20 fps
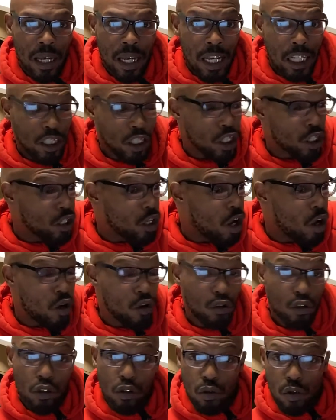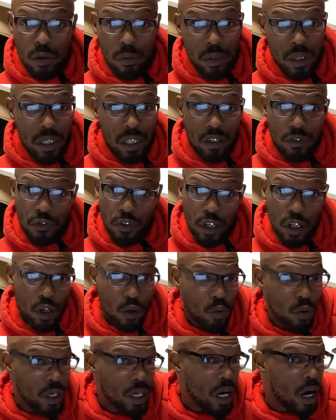It's a long story. It's
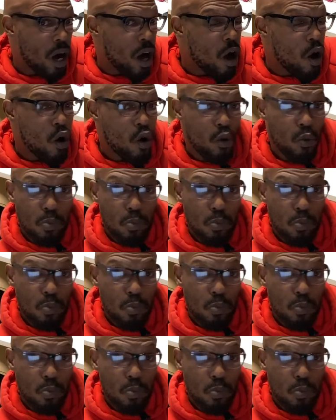filled with a whole